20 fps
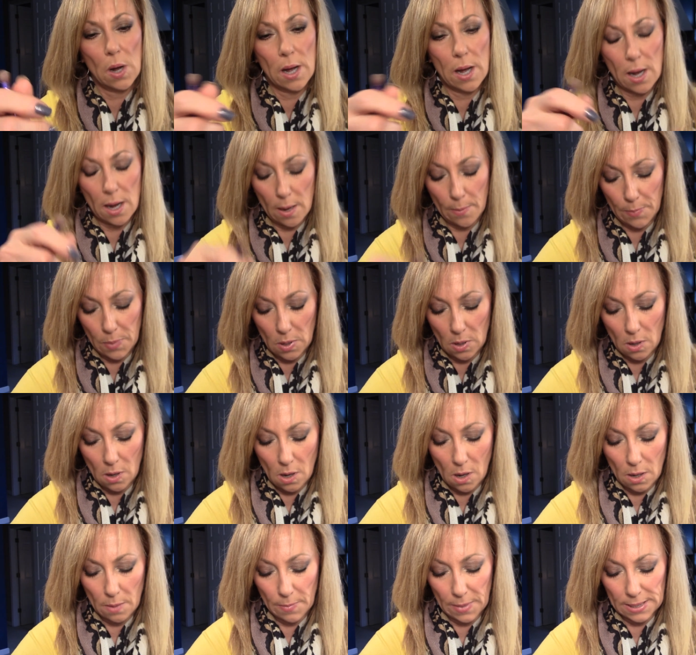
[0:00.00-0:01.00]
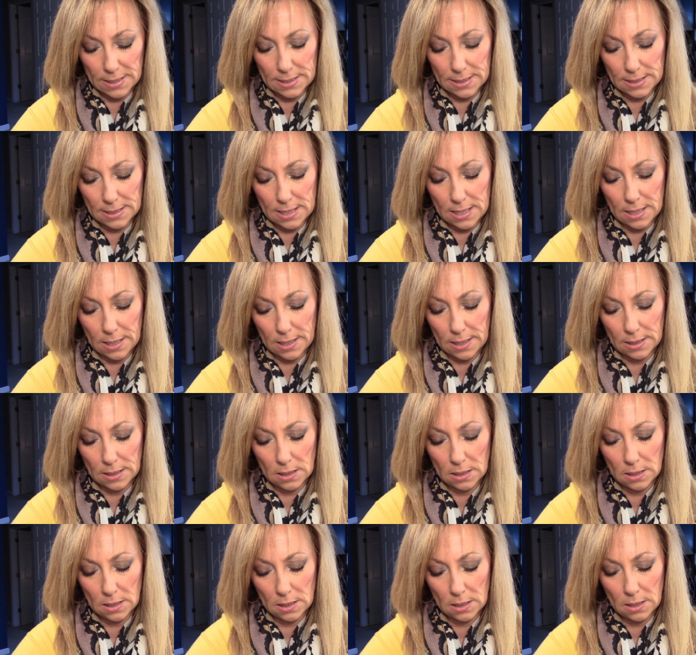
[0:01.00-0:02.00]
up on my
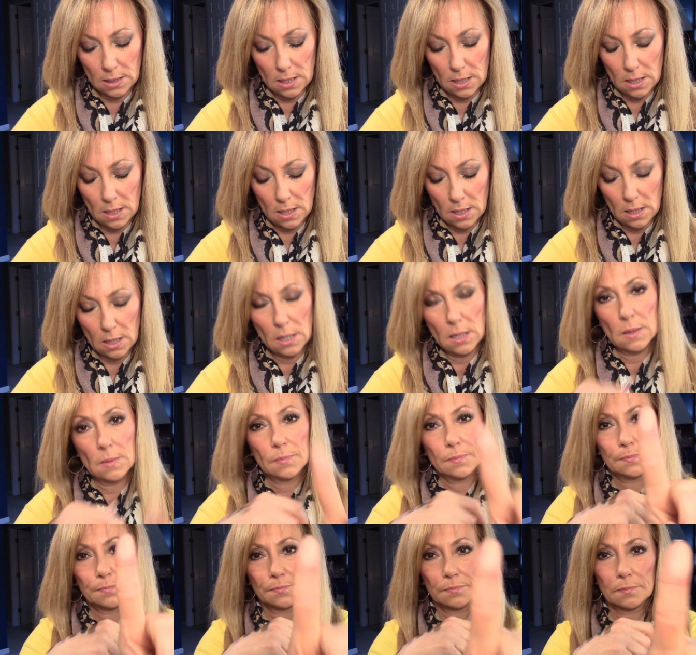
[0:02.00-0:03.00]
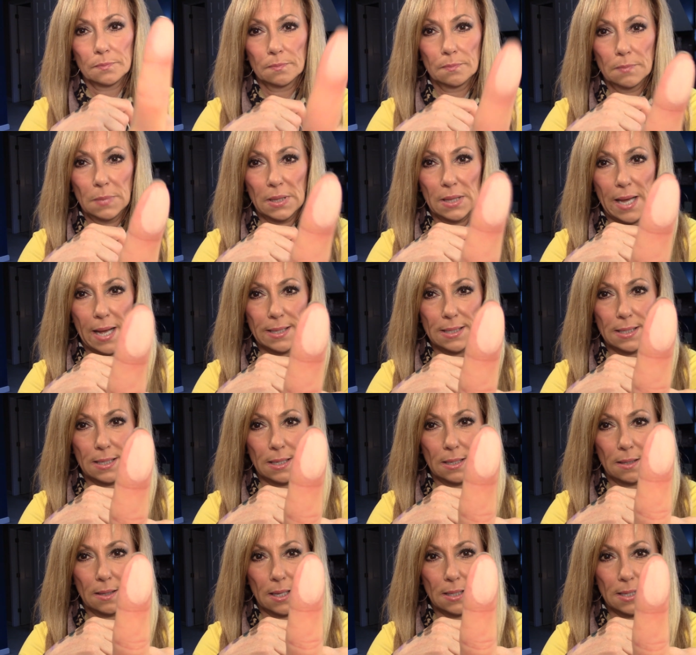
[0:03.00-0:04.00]
skin. But that's
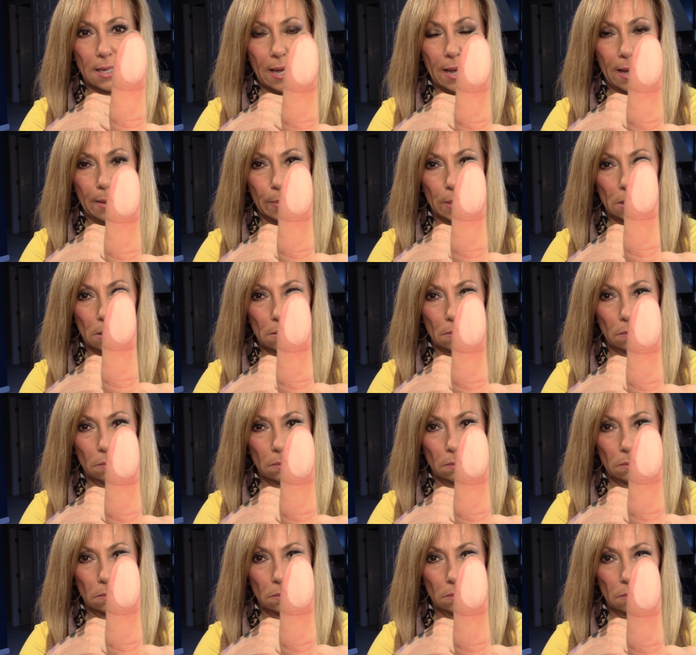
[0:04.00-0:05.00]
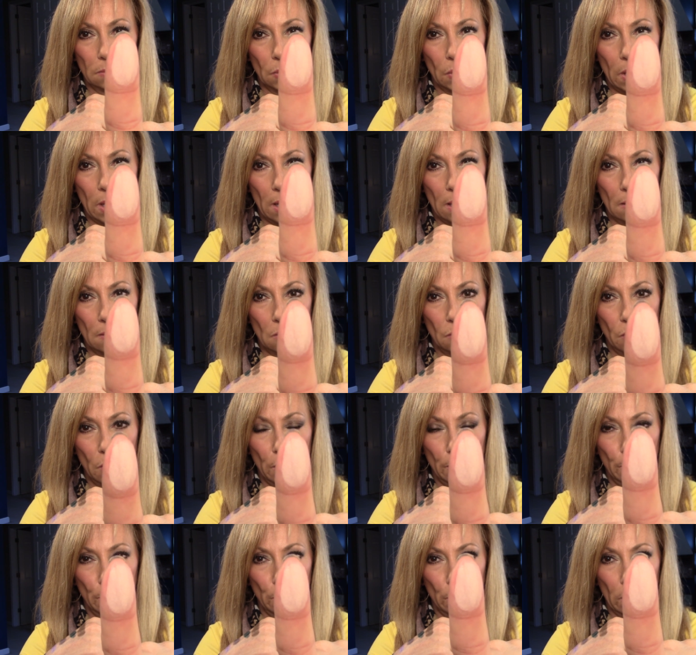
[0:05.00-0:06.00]
it. That's a habit. Okay? It's
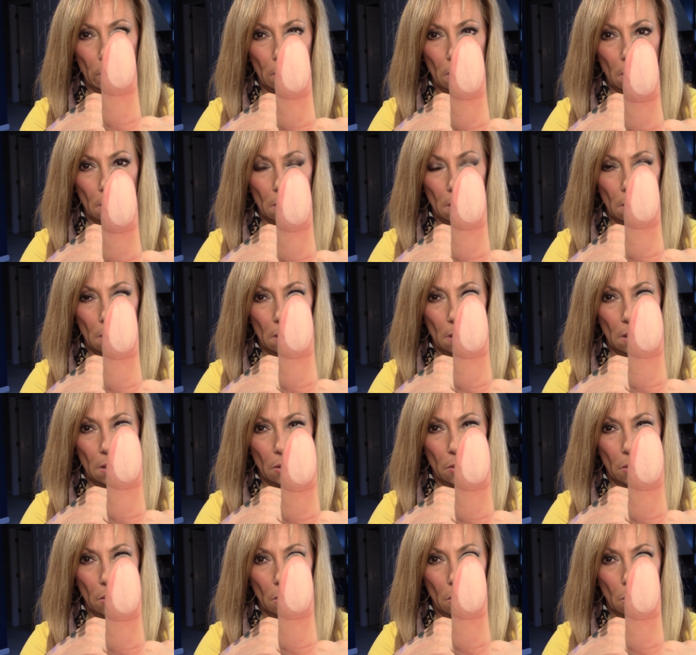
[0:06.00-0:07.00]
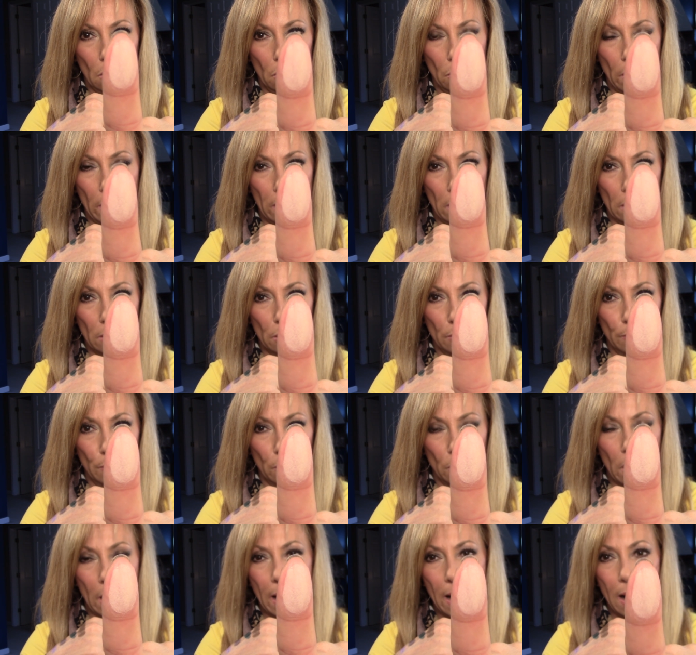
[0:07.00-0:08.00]
very pretty. Great under
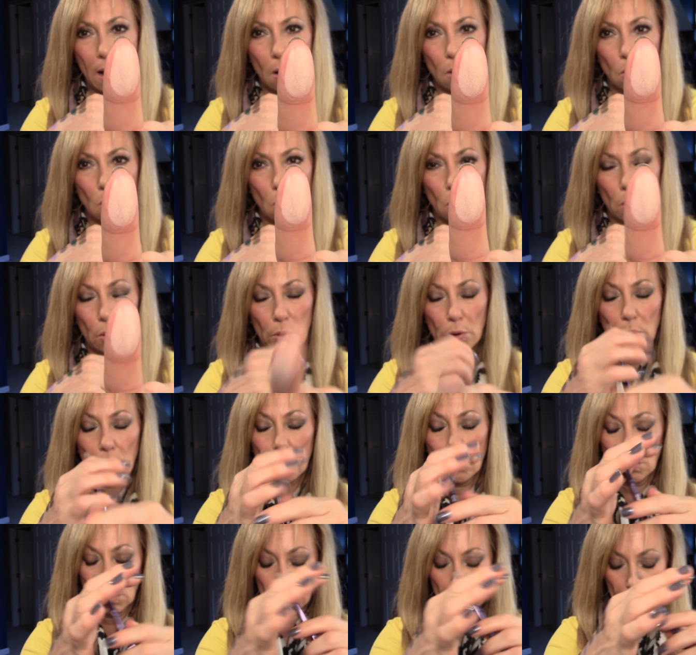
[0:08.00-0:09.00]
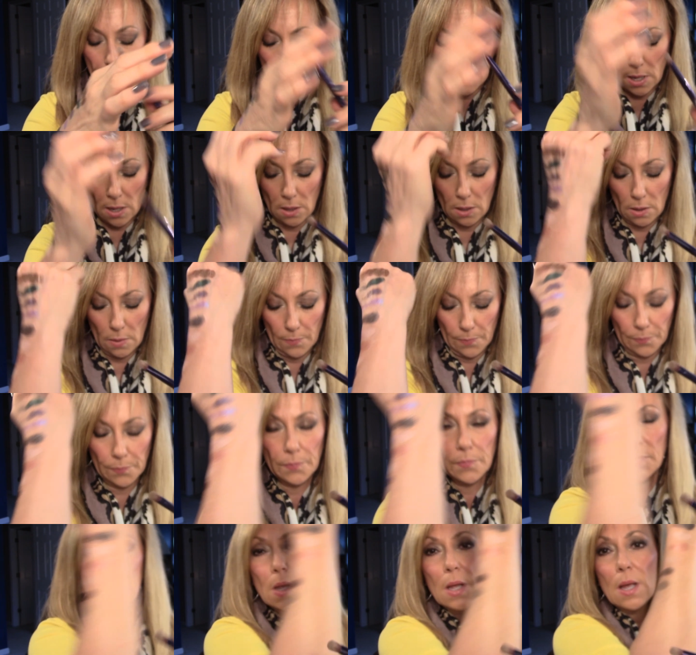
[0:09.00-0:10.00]
brow, corner type color.
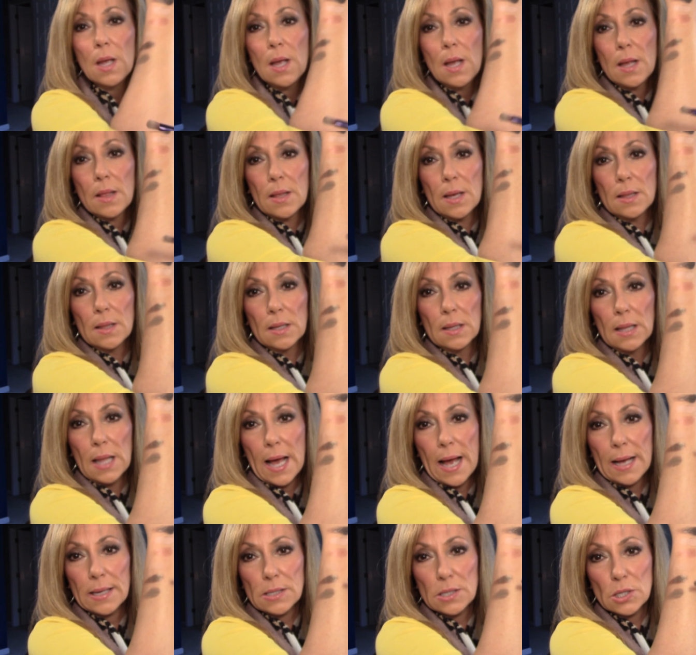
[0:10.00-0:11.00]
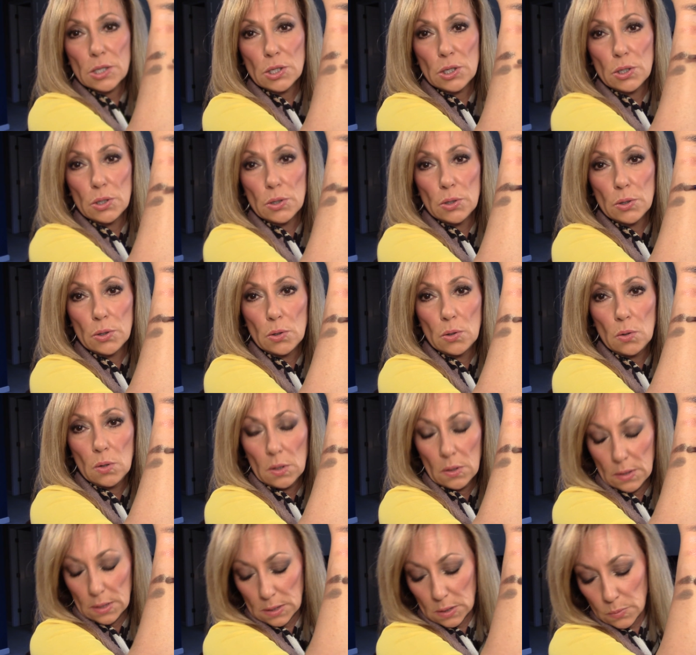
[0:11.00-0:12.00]
Then the last two,
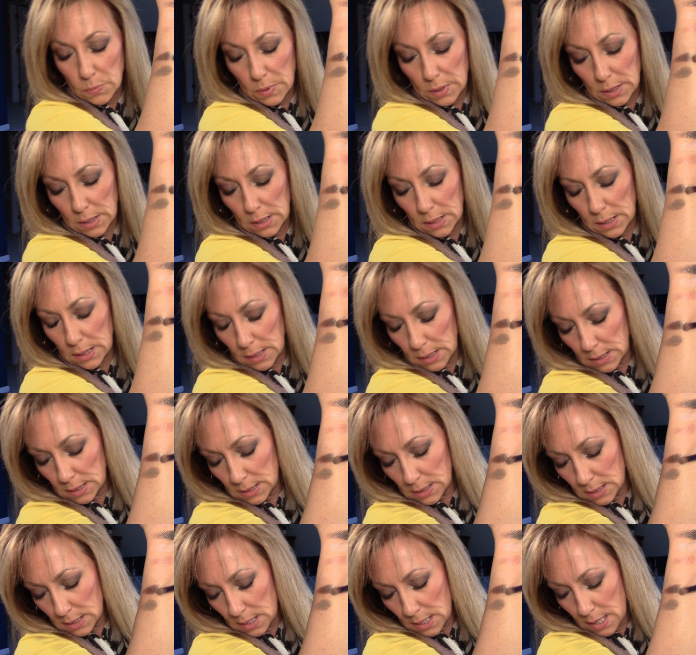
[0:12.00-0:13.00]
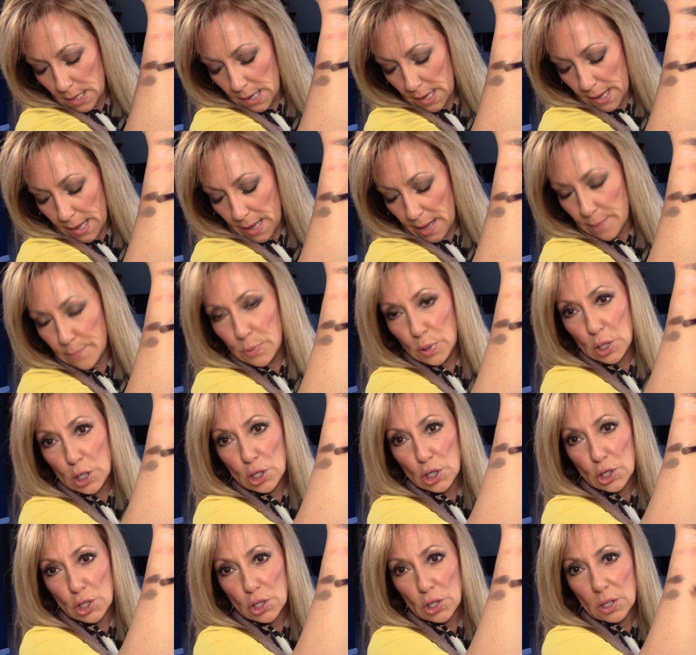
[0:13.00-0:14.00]
this one is
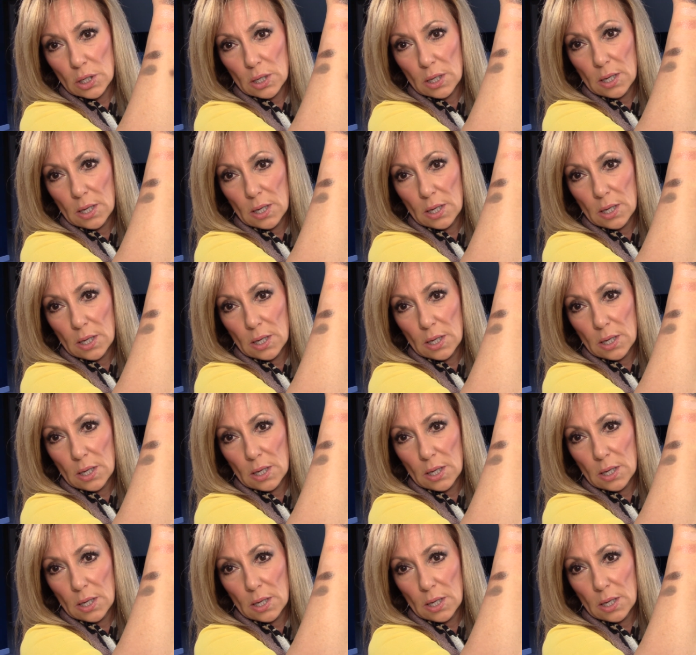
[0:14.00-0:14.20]
Ambush